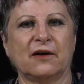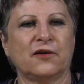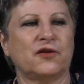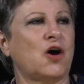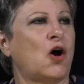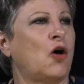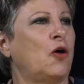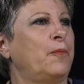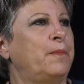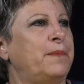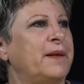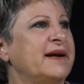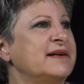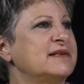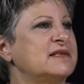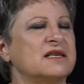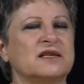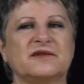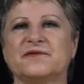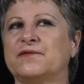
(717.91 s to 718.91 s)
The whole
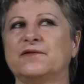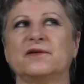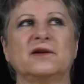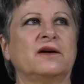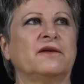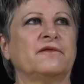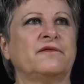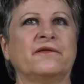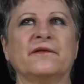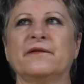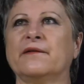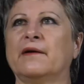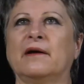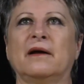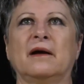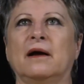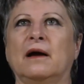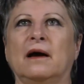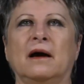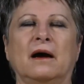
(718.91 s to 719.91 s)
place is full of,
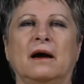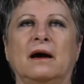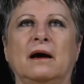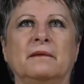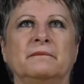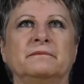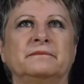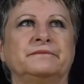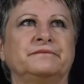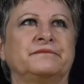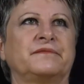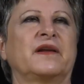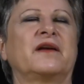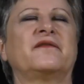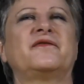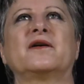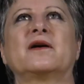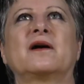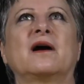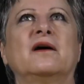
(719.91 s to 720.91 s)

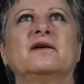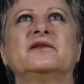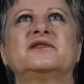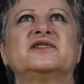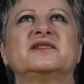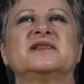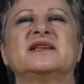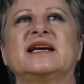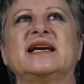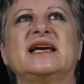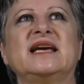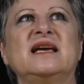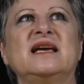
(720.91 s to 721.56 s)
if you go to the